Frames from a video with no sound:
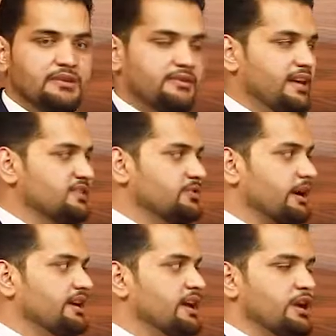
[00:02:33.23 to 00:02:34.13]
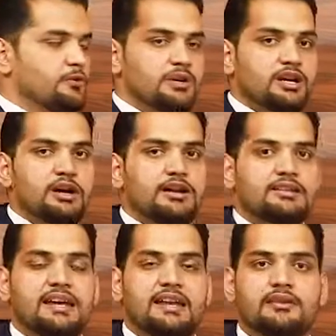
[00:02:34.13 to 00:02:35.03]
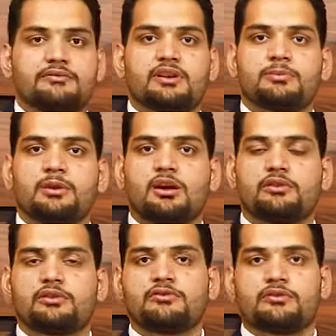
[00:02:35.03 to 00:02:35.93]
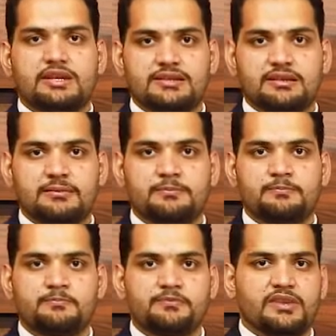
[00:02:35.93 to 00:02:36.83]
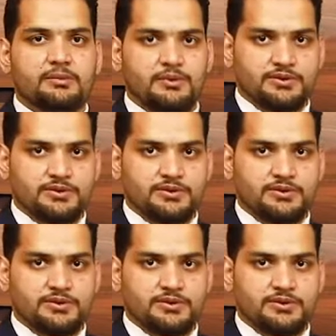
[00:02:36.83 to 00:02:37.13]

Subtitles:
That's why we call it an adverb clause of reason. Number